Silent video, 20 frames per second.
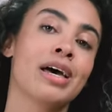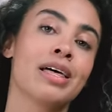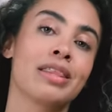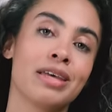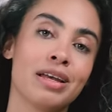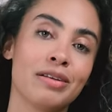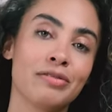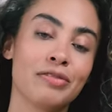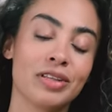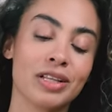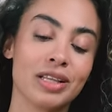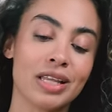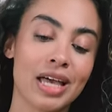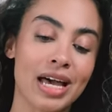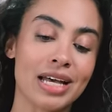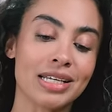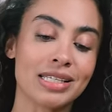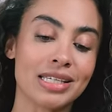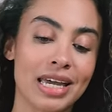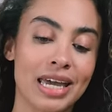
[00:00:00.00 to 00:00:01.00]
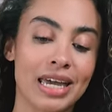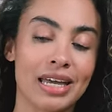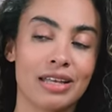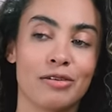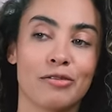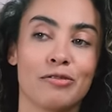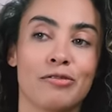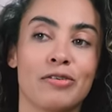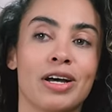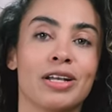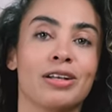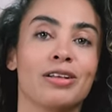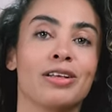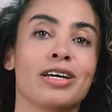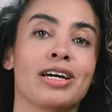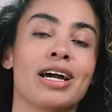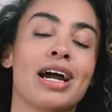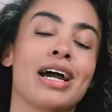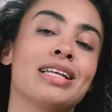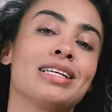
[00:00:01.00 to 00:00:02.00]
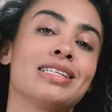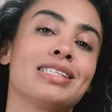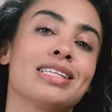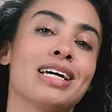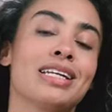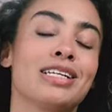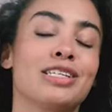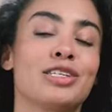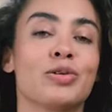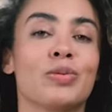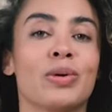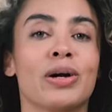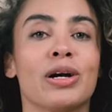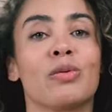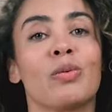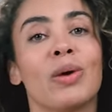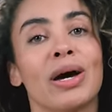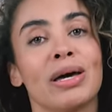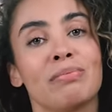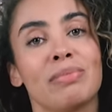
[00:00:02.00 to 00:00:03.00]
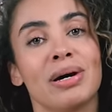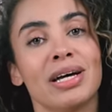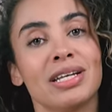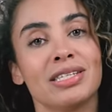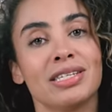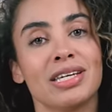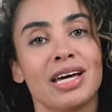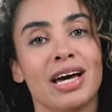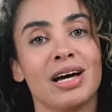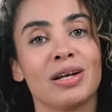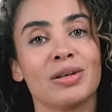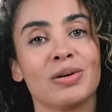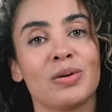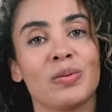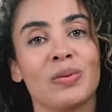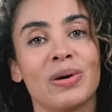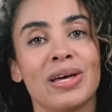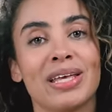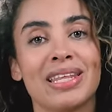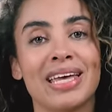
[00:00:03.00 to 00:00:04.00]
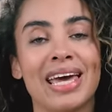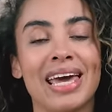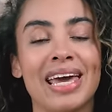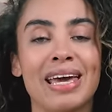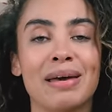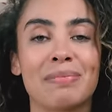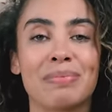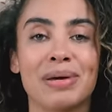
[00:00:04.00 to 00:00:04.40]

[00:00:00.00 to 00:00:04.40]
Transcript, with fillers: Then for the last and final look, I decided to wear a white button down with a